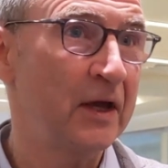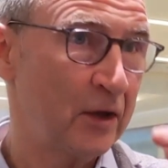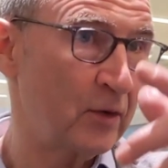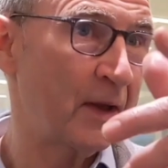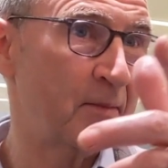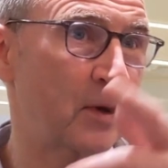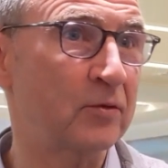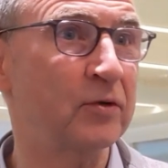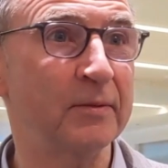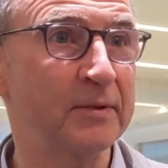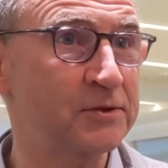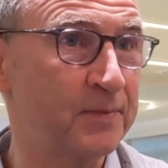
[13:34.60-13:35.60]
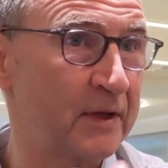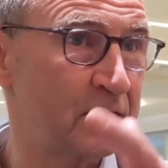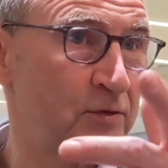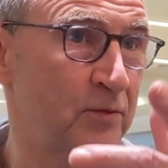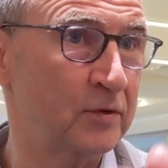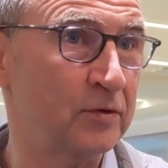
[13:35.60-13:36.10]
I'm going to be speaking
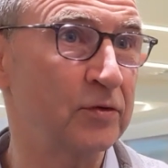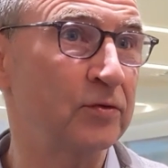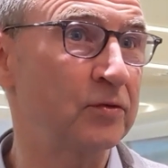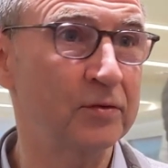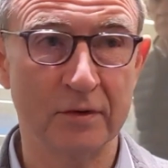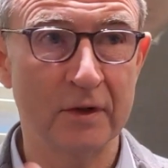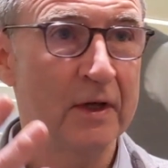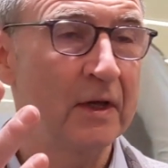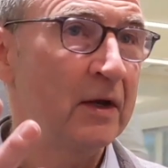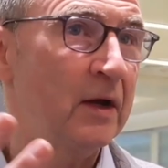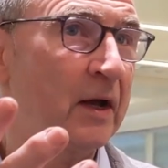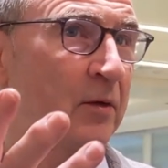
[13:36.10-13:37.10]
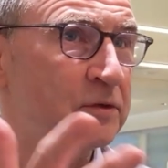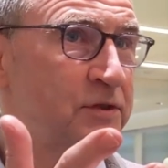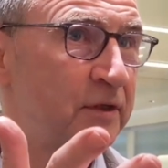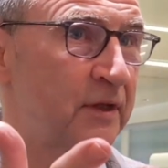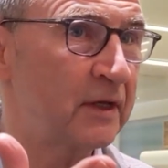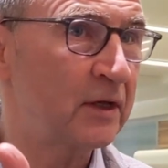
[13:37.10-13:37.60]
to one or two. Was
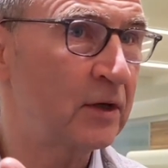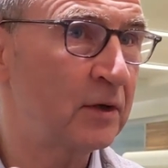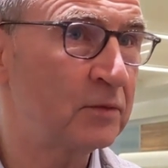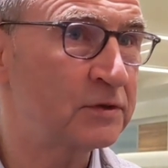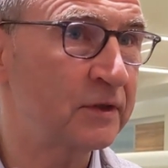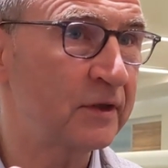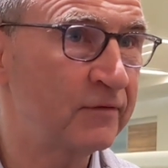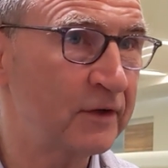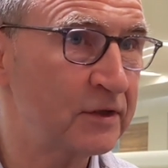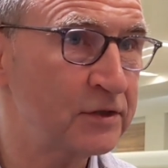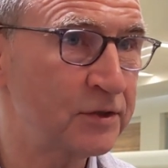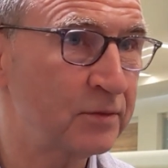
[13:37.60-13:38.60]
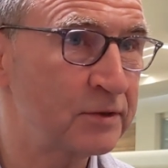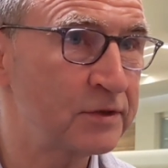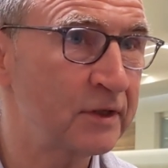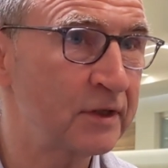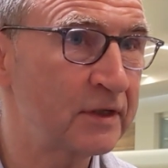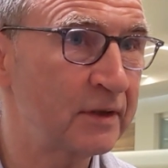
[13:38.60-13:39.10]
it the victors or was
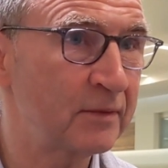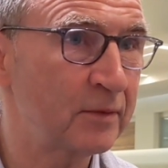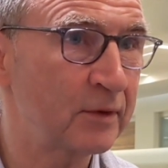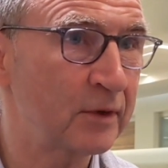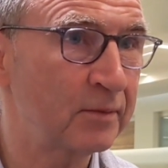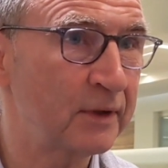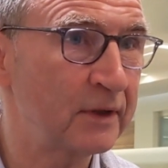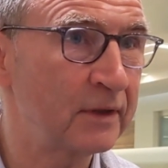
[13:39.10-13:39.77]
it the team that we could beat?